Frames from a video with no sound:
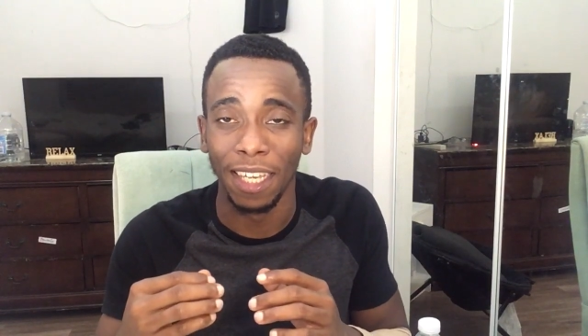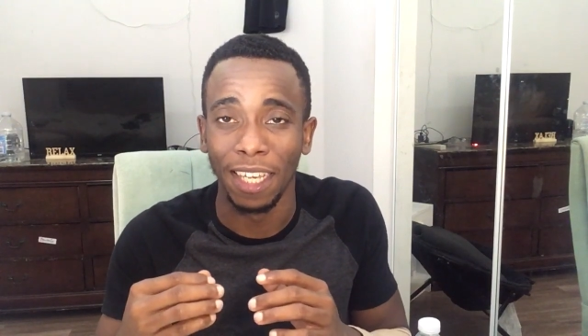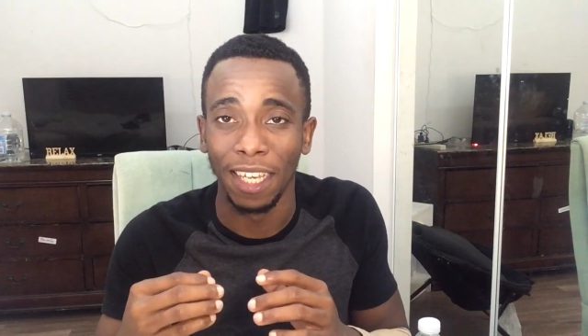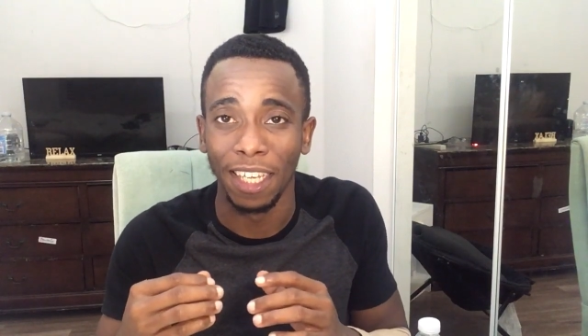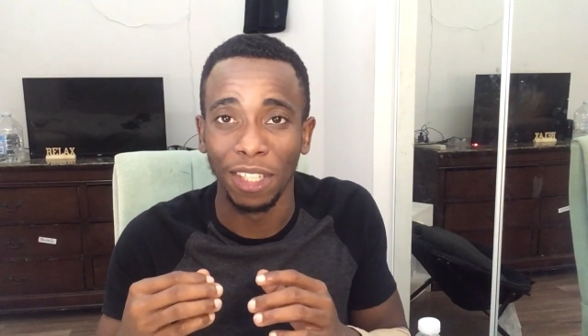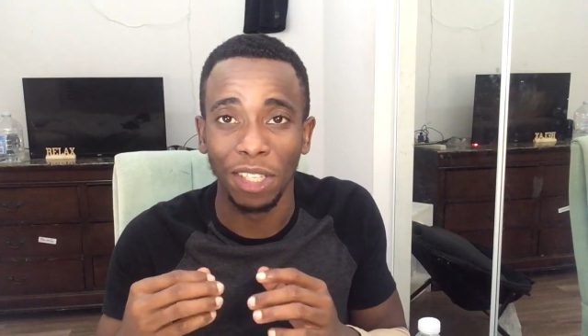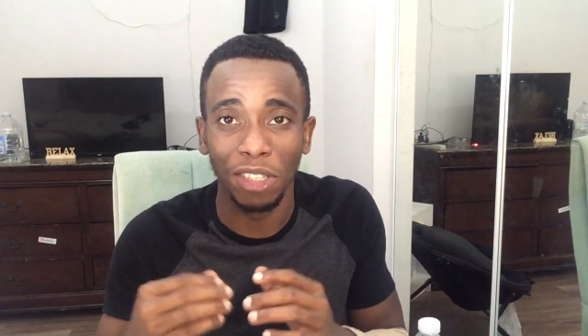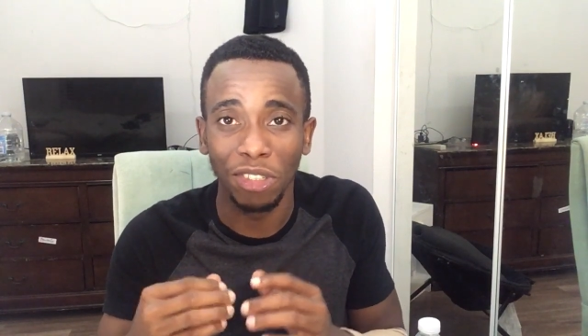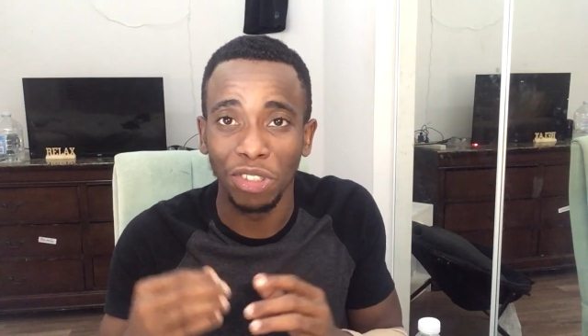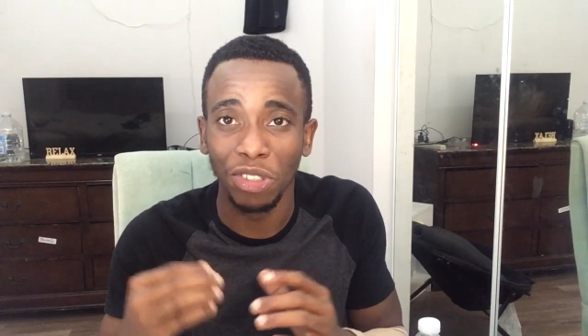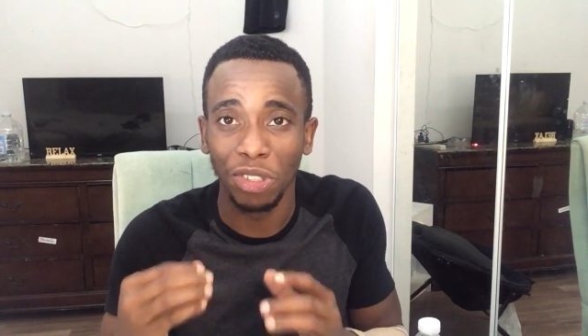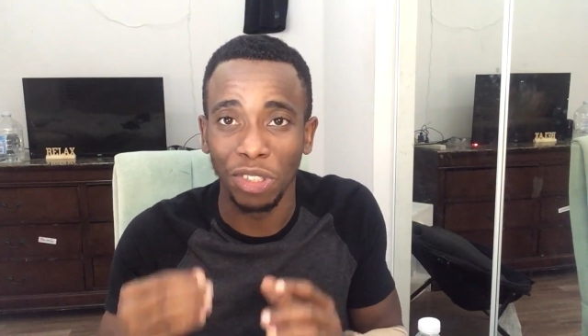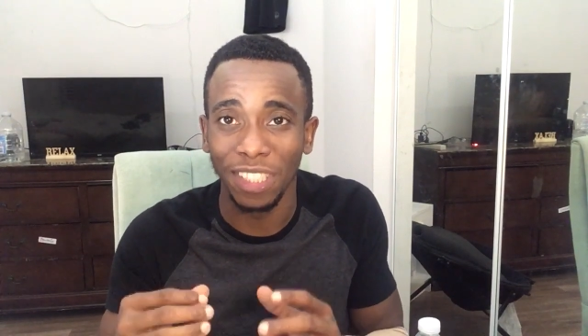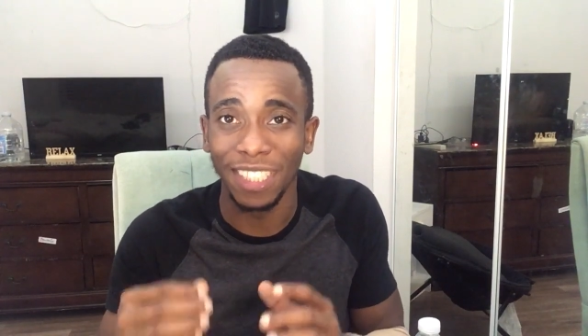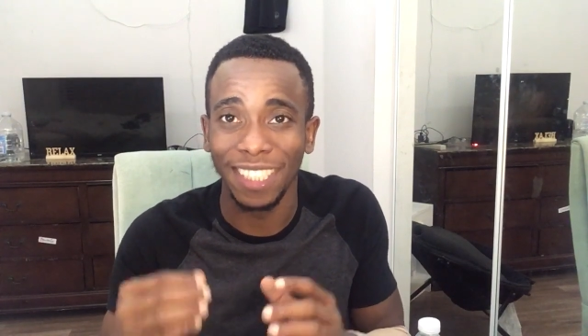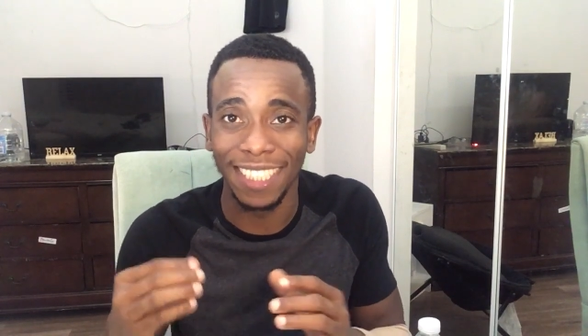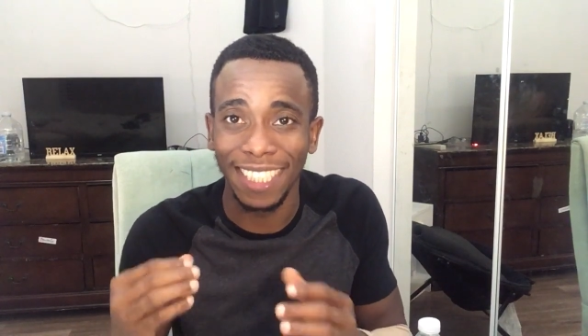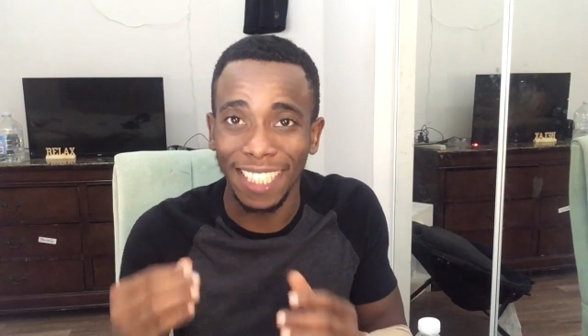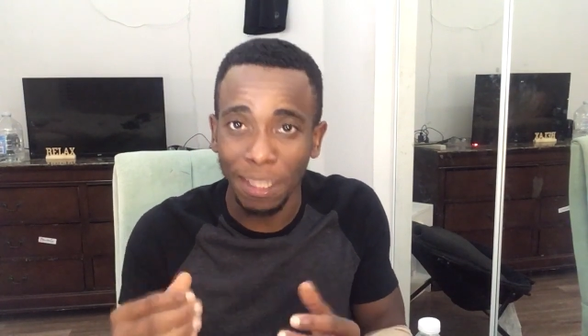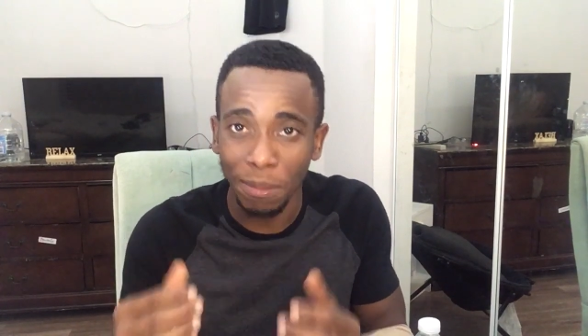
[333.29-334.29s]
He doesn't
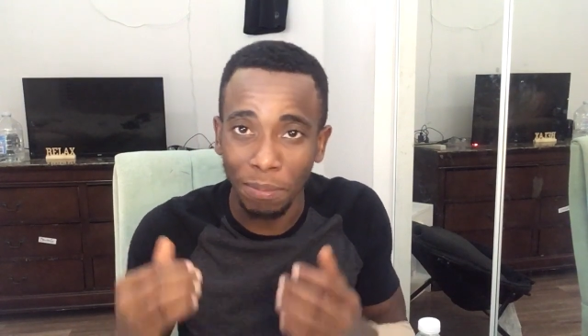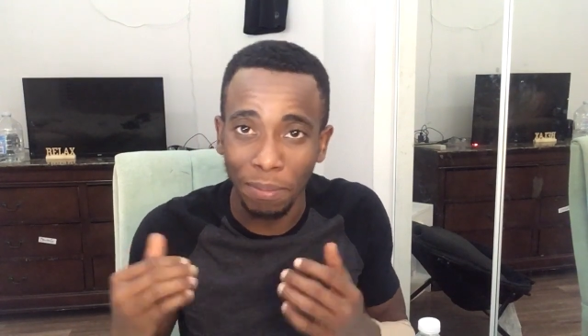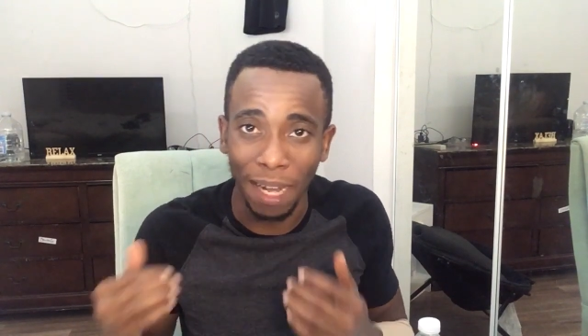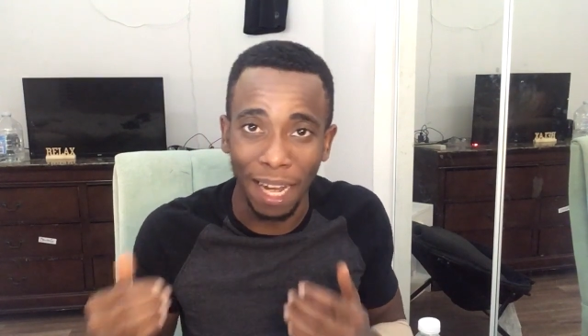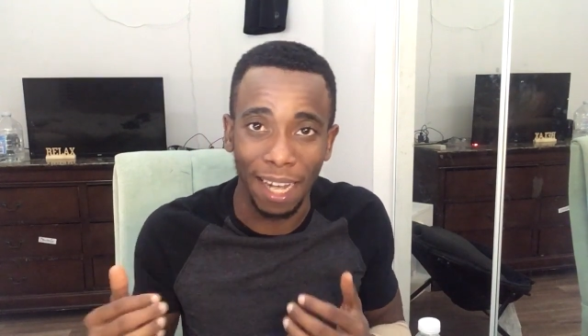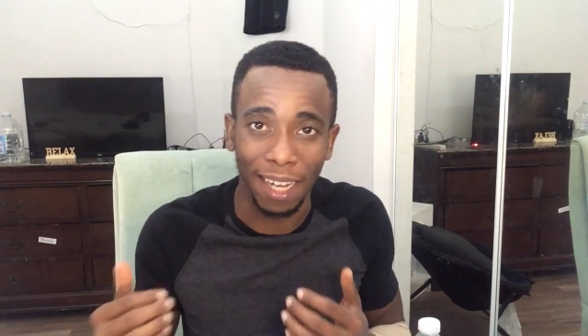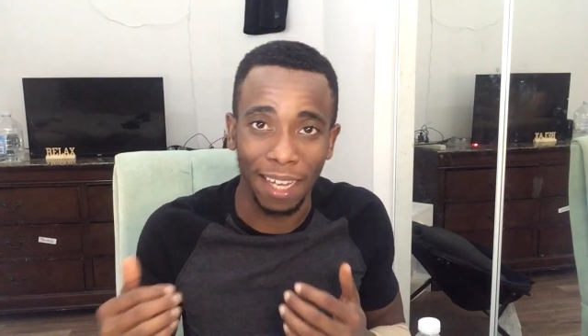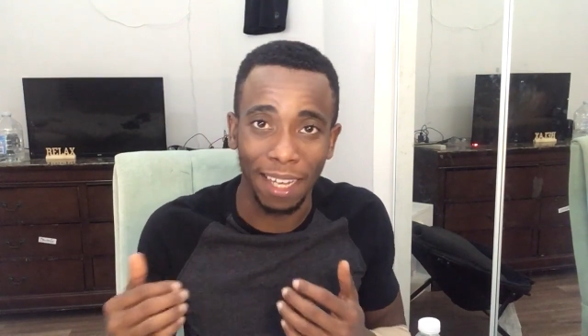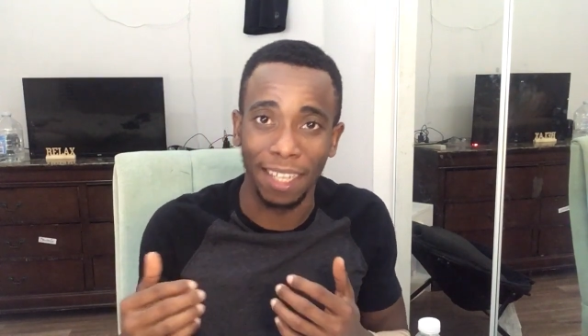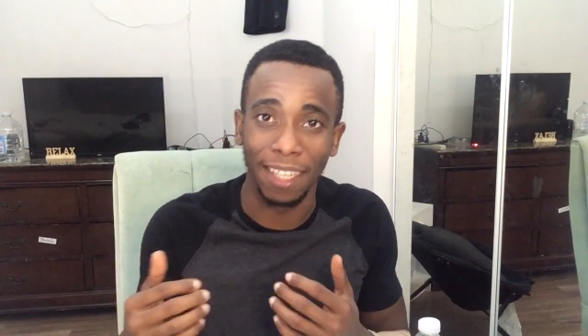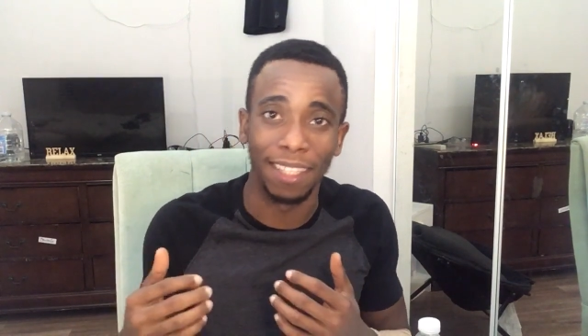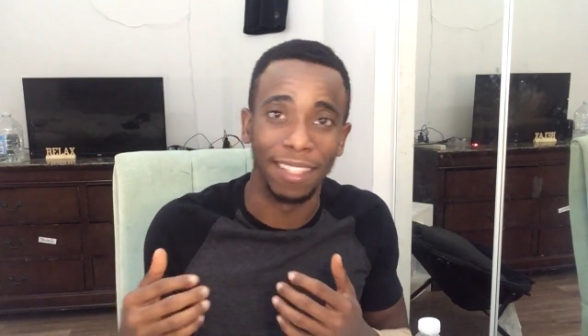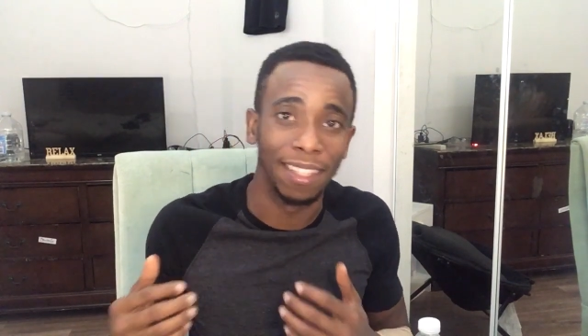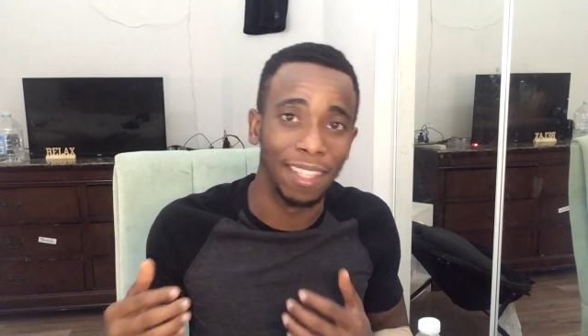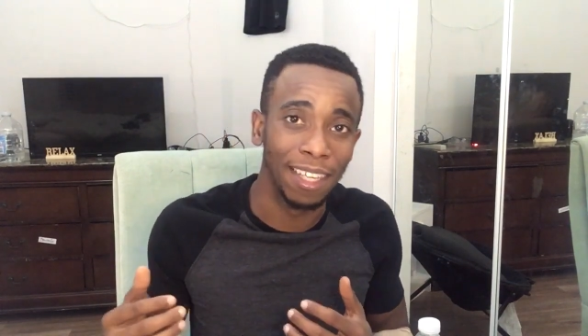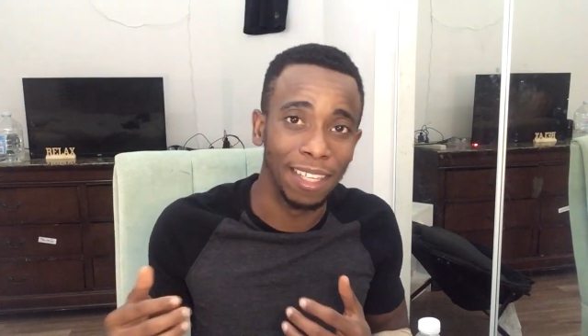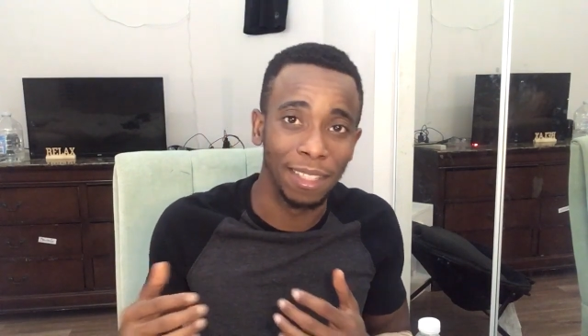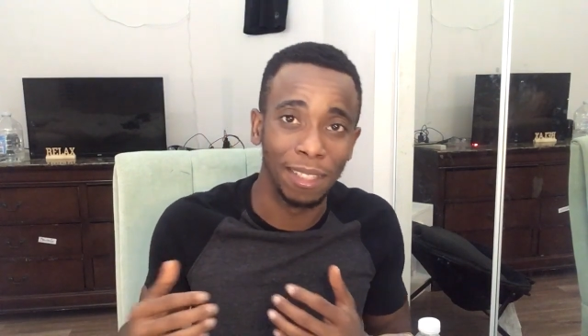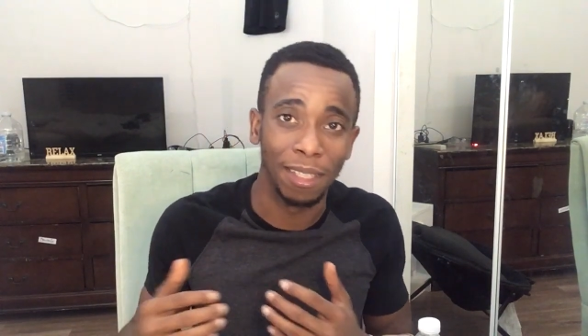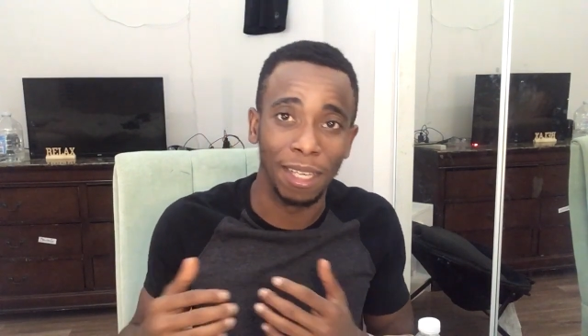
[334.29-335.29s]
just sit back
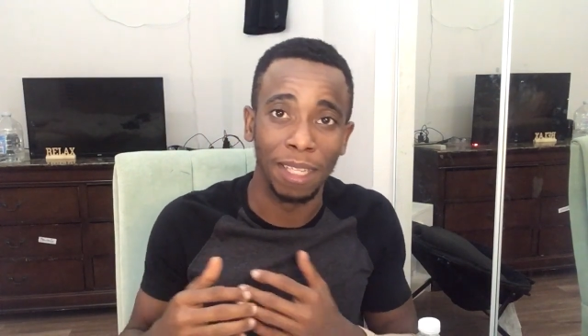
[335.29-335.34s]
and, and,